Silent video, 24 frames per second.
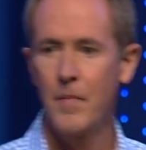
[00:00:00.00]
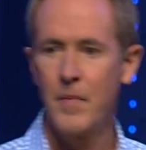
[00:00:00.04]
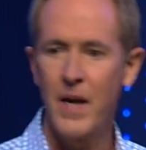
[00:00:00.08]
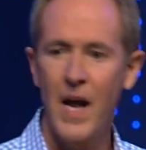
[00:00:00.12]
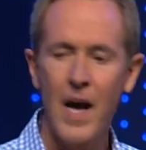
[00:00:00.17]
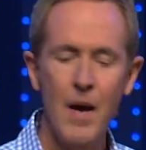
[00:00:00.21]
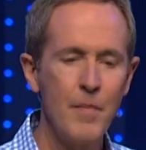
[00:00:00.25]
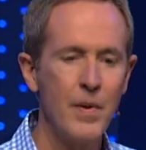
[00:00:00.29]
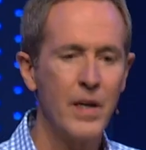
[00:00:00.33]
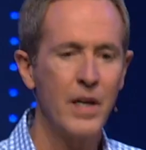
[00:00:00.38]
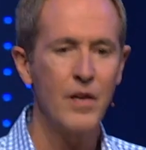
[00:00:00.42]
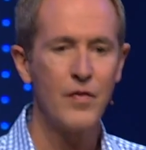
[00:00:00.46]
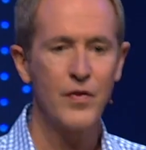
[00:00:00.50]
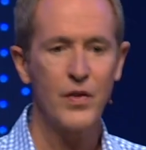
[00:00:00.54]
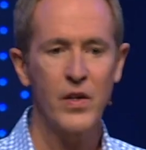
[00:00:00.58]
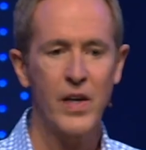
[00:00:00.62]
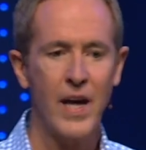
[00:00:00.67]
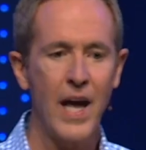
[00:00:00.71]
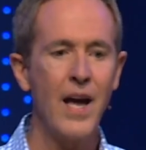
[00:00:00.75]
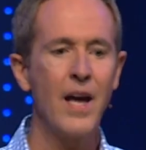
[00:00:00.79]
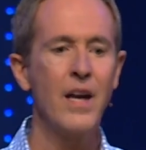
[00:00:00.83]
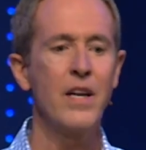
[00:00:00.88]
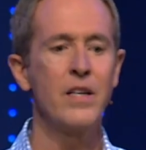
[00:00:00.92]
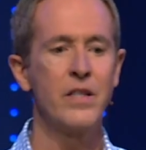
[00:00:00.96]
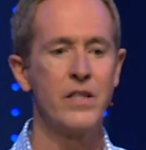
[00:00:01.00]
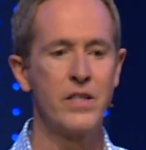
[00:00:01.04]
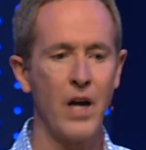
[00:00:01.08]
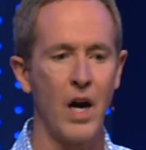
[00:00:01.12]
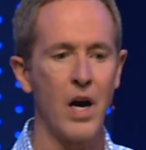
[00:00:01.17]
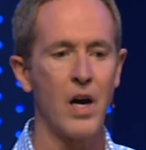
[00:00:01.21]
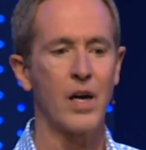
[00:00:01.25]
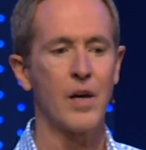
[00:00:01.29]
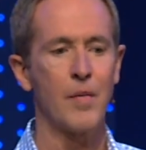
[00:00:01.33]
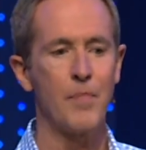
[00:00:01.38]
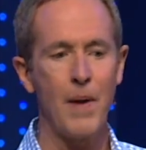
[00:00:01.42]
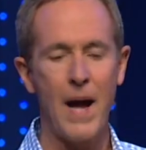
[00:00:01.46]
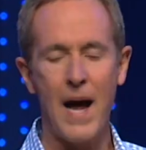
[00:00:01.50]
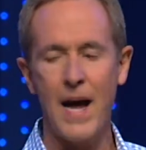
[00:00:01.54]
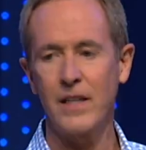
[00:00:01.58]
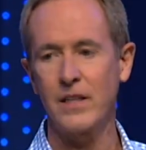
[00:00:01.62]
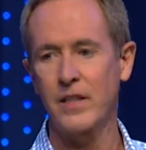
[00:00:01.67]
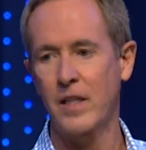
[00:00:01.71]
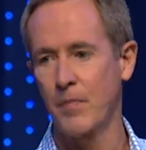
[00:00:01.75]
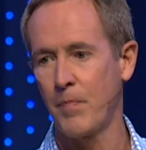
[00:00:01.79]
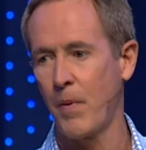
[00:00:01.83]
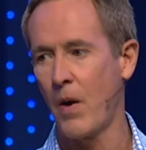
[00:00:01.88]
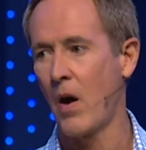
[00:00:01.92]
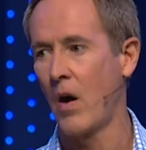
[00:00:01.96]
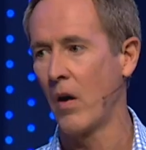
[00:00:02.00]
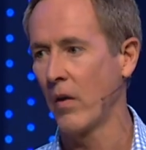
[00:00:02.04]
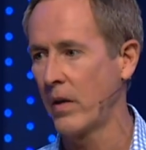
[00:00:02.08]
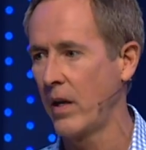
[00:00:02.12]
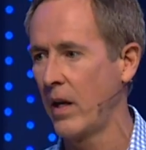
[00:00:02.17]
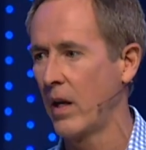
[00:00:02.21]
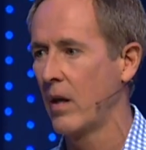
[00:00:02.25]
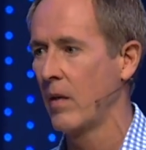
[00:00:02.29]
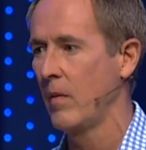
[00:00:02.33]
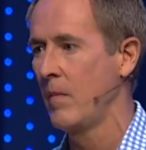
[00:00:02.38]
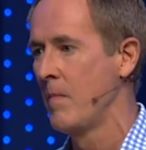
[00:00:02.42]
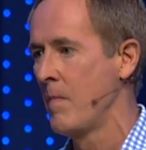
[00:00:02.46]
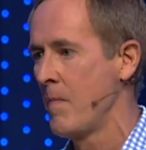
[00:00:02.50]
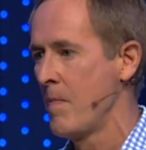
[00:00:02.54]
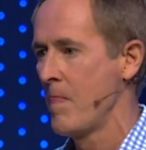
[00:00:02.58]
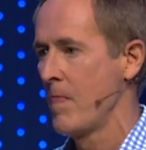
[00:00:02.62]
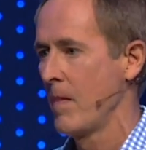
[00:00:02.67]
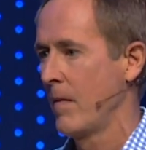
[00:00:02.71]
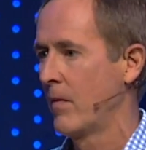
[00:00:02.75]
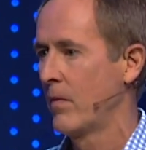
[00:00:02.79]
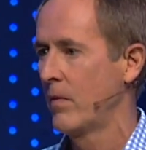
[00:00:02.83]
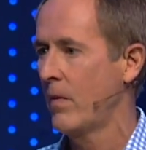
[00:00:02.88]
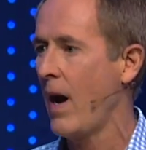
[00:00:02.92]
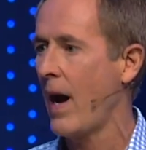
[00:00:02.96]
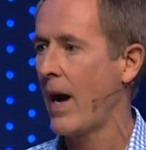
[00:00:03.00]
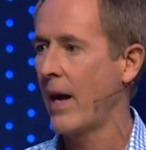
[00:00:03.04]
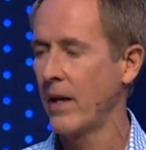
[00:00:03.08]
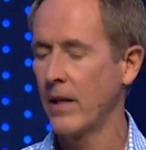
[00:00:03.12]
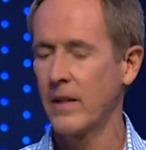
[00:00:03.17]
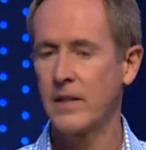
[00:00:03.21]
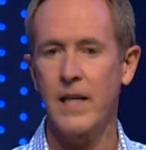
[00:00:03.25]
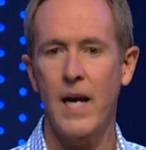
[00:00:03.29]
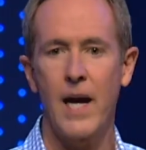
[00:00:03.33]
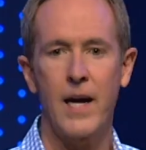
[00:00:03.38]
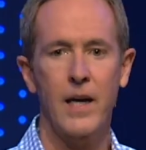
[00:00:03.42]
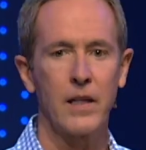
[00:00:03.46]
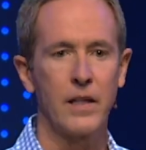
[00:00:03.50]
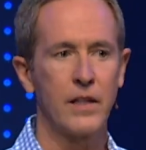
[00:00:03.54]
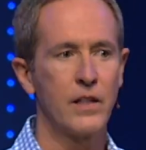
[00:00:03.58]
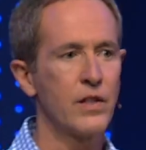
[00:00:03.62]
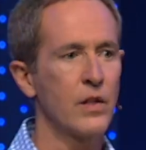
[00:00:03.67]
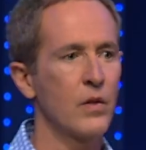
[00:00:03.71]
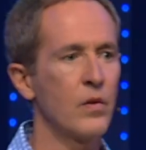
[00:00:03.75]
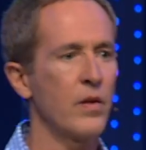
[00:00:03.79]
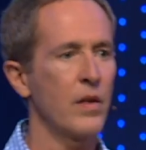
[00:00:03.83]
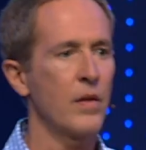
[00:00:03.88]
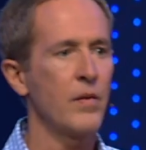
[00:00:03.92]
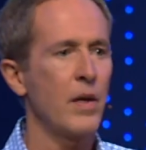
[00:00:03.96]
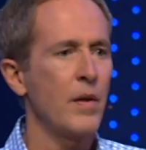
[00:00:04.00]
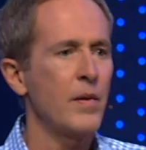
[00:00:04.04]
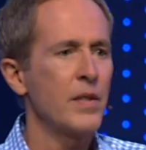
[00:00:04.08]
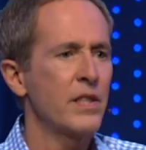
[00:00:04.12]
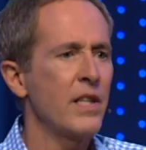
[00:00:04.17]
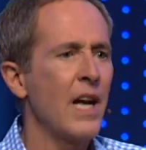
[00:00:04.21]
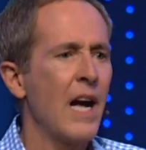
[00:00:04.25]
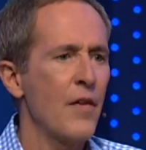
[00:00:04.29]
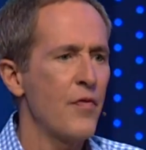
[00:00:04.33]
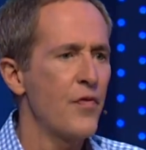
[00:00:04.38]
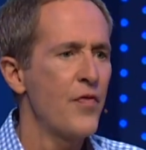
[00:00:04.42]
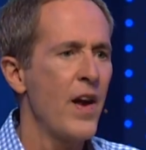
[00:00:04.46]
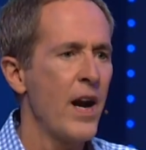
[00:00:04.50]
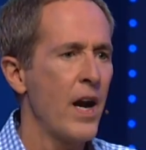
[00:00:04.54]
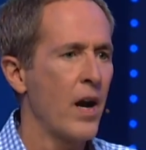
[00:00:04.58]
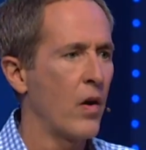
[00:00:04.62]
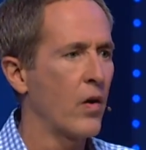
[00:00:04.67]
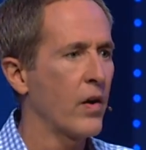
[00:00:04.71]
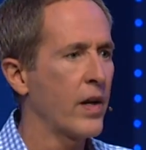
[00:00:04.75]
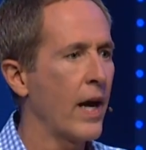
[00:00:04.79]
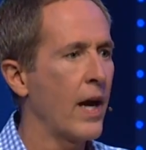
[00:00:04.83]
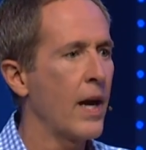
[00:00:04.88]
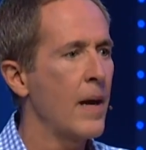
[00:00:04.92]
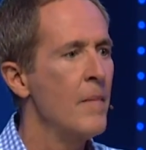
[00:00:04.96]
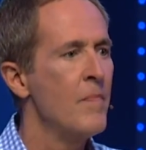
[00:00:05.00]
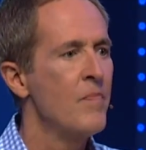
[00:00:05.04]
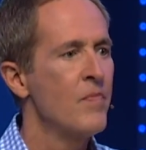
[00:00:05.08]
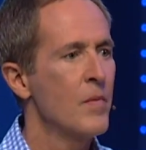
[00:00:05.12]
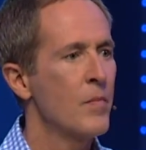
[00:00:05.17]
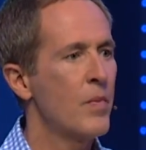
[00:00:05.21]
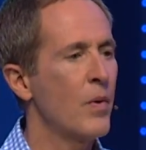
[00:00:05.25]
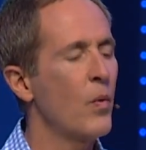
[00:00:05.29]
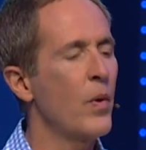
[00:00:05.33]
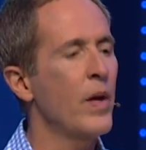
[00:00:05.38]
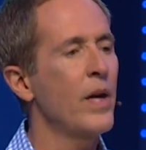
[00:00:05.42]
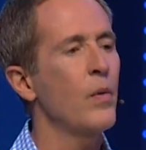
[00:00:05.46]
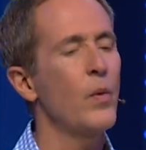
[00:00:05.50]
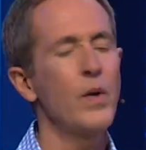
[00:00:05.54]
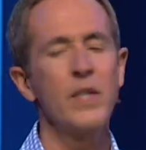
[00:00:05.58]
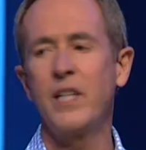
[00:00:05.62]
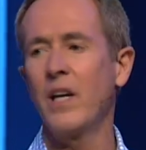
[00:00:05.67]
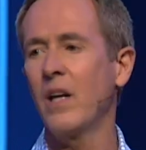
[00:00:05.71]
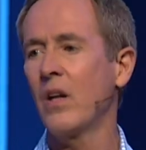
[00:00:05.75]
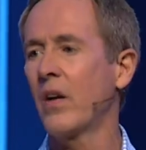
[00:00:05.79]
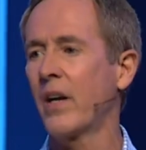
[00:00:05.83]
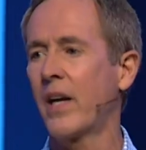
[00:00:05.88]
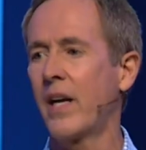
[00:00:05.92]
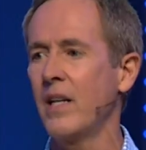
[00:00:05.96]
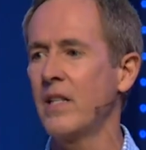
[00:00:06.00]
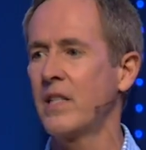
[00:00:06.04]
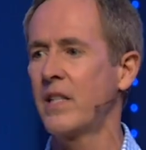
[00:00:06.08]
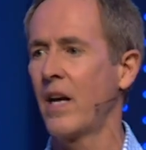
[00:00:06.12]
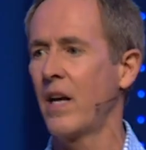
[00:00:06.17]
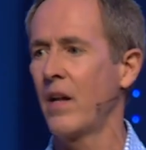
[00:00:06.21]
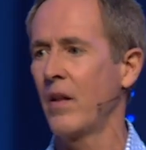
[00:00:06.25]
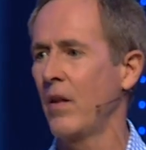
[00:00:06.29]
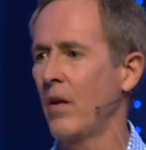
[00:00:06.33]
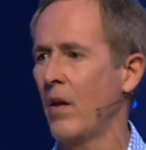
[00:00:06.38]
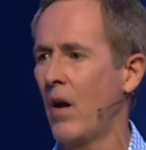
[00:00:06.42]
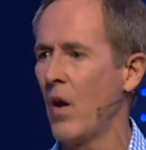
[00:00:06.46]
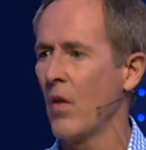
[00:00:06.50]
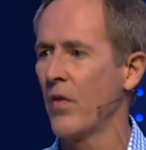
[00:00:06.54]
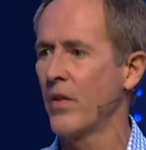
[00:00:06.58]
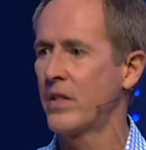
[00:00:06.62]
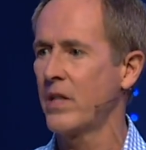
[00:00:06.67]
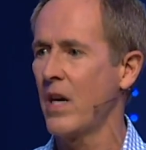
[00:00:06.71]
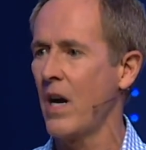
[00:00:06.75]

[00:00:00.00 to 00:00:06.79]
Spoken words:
How many of you can dunk a basketball, Right, exactly. So it's not fair, okay? But we tell our kids that all the